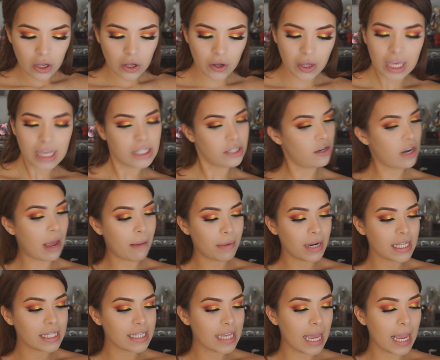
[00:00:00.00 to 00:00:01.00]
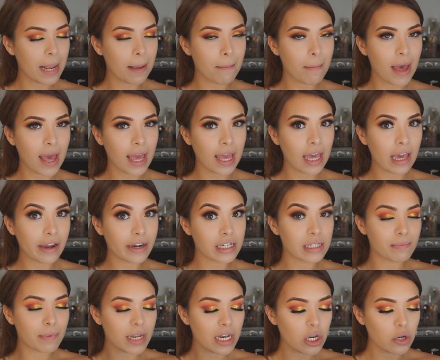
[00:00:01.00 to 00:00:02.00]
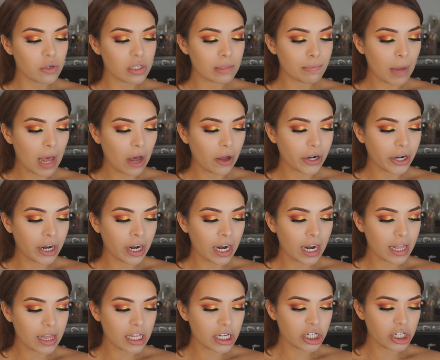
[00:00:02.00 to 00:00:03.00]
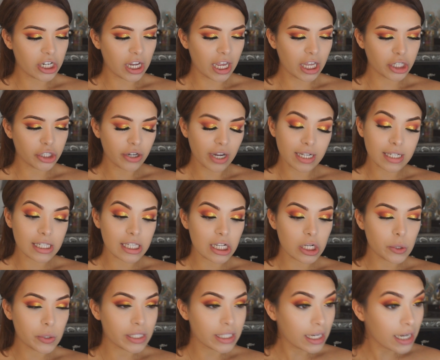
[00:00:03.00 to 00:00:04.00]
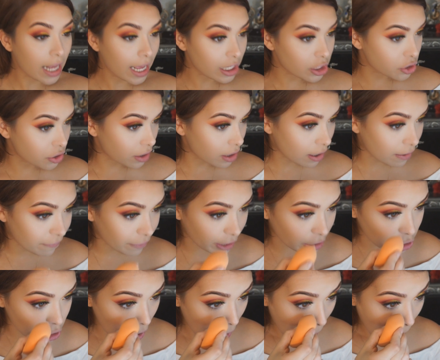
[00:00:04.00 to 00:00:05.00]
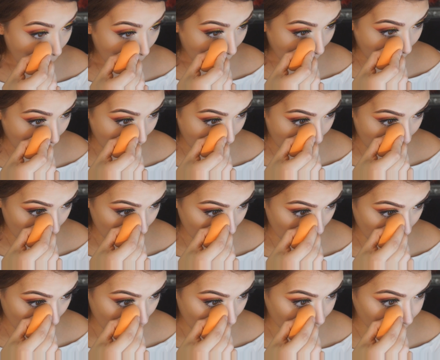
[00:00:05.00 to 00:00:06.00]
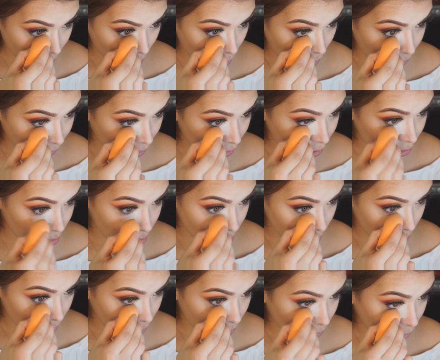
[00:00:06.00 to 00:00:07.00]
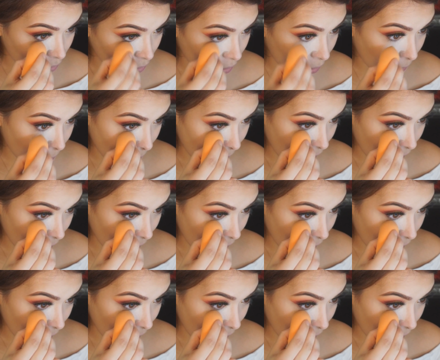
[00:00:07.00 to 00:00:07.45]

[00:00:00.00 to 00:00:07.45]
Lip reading: Okay, so now I'm going to take my Airspun Loose Powder in the shade Translucent Extra Coverage, and I'm going to